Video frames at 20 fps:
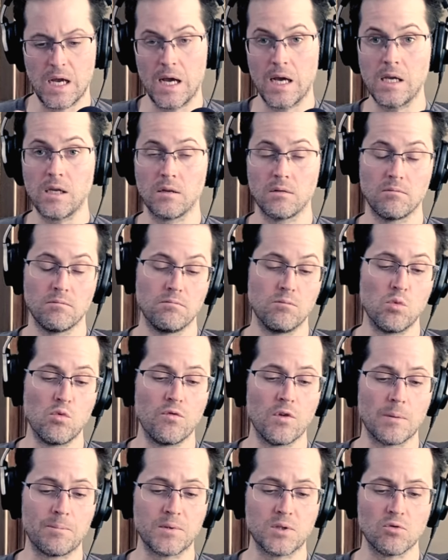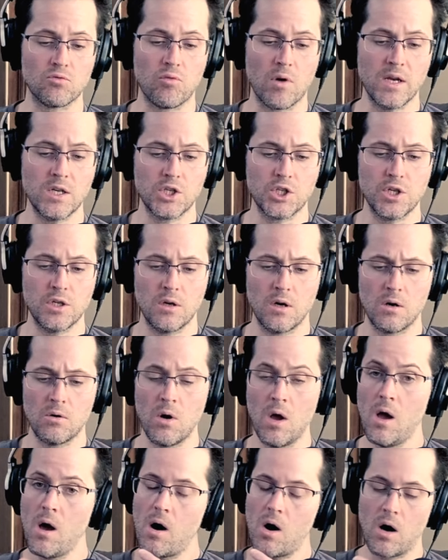Hey, move up the ratio.
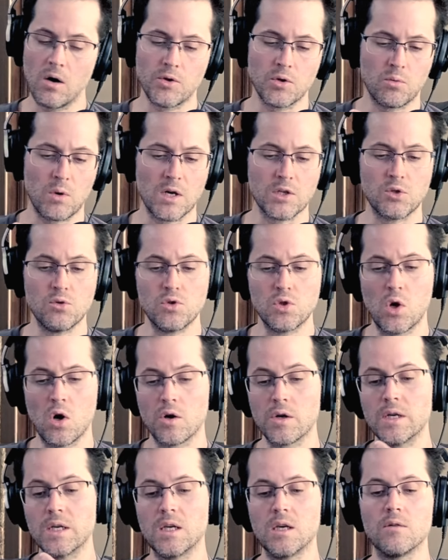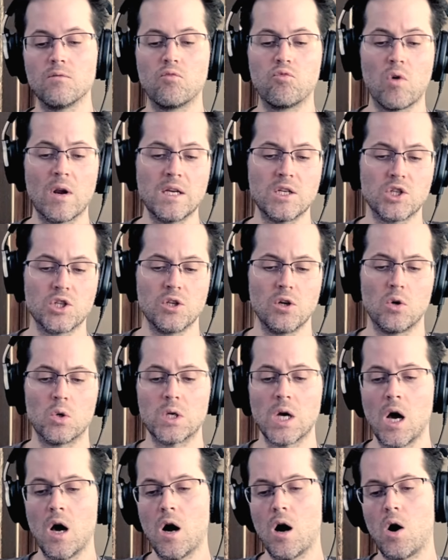Otherwise, you's gonna get ratioed
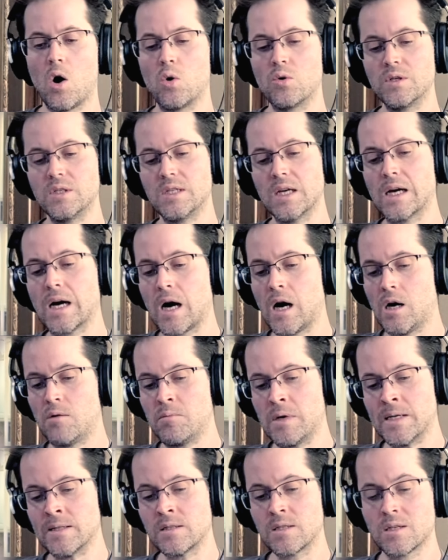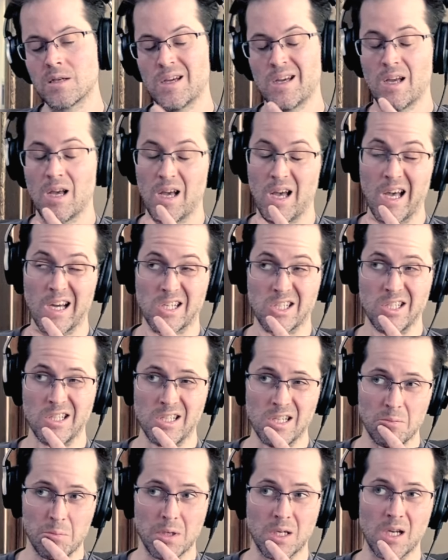on the comments. Actually,
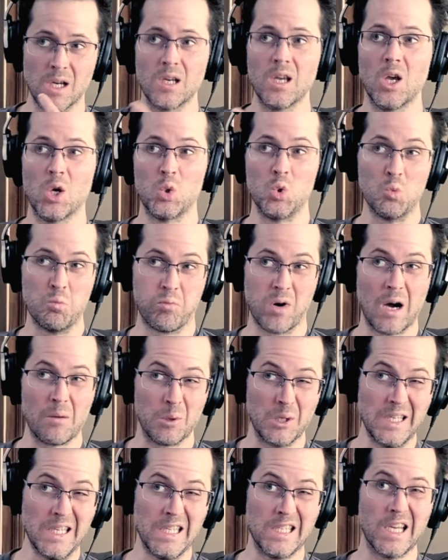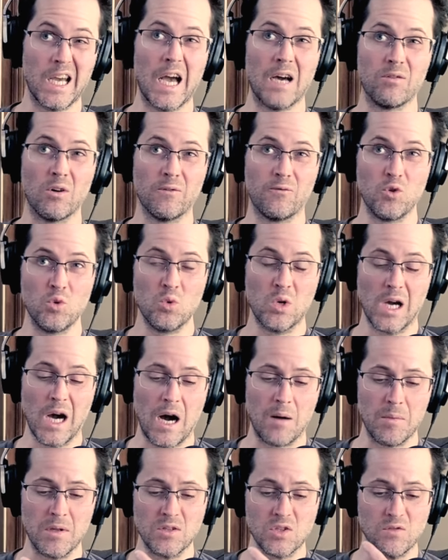Gemini, you probably need to have a few
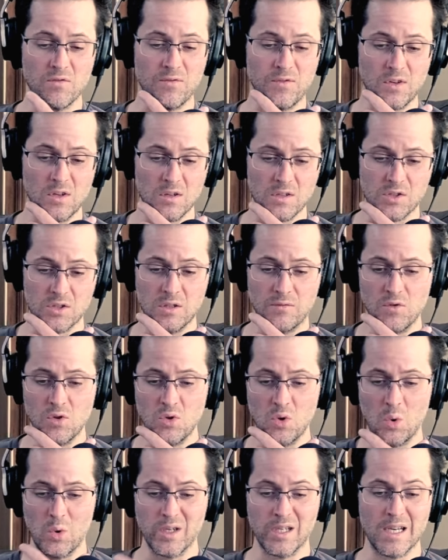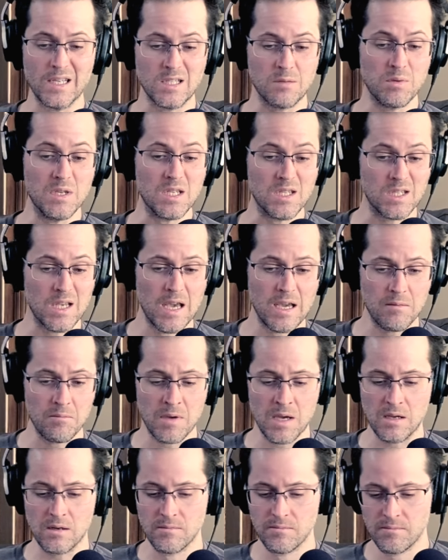comments first if you know what I be saying,
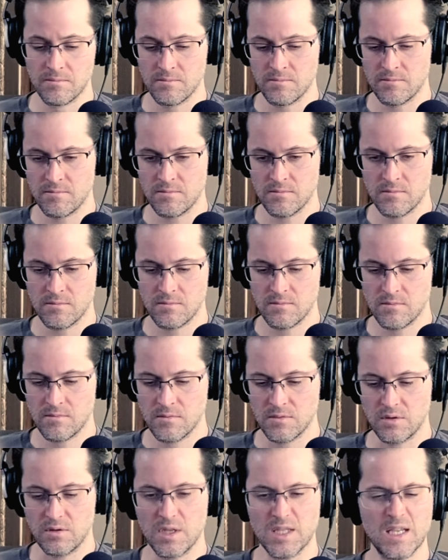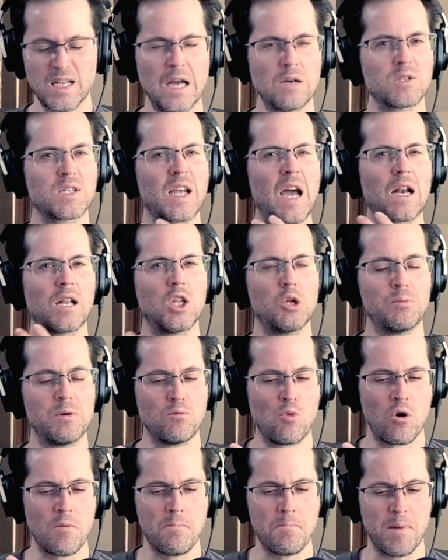mate. Listen how it's got a little bit
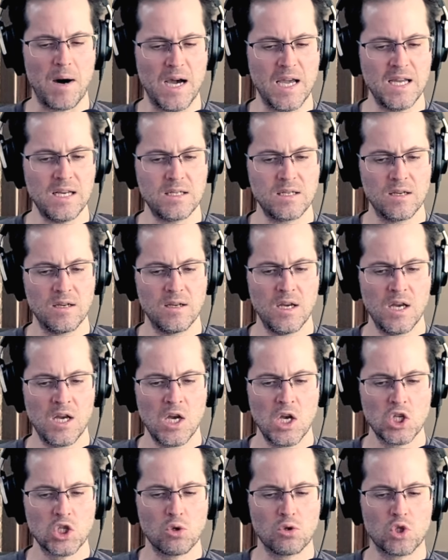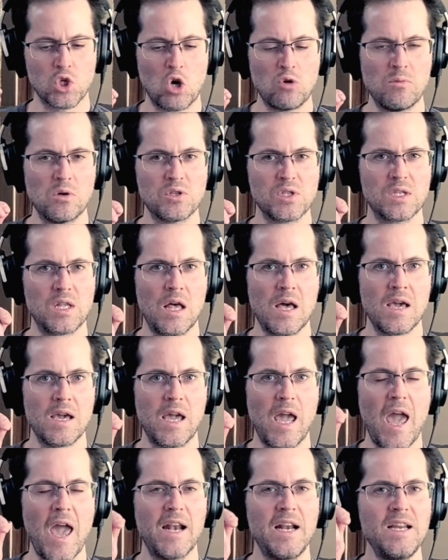more bite. So it's almost like
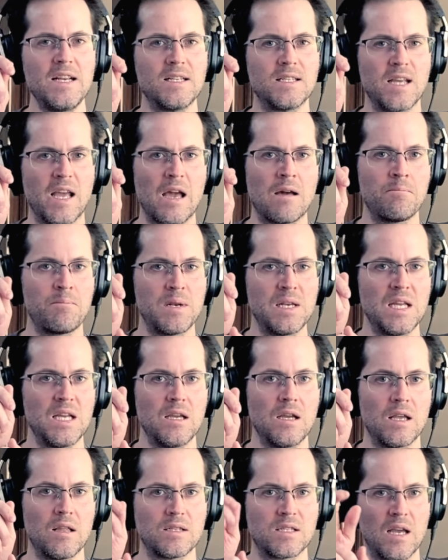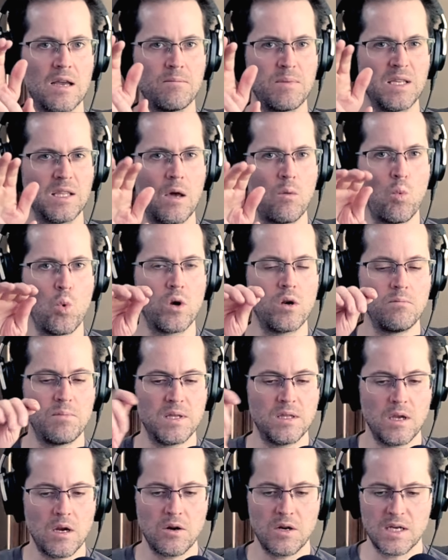any damping that would have
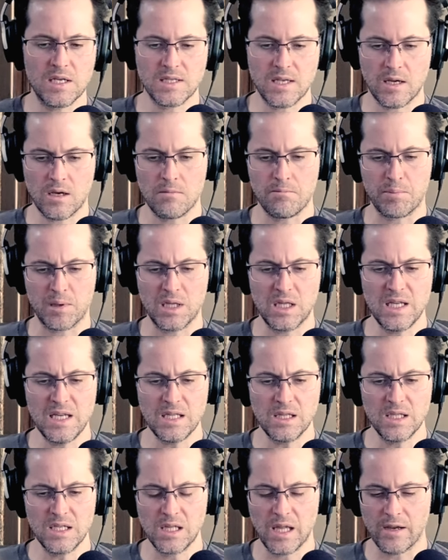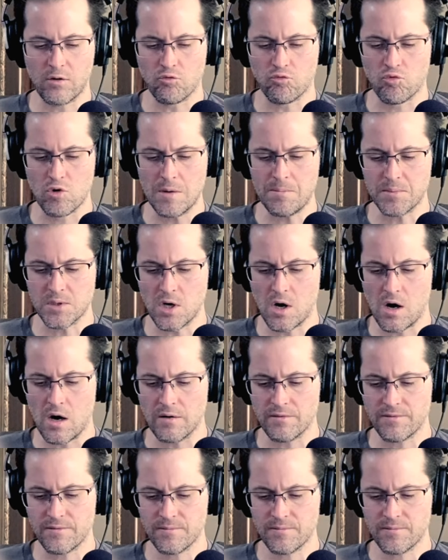been there is like completely like ripped off.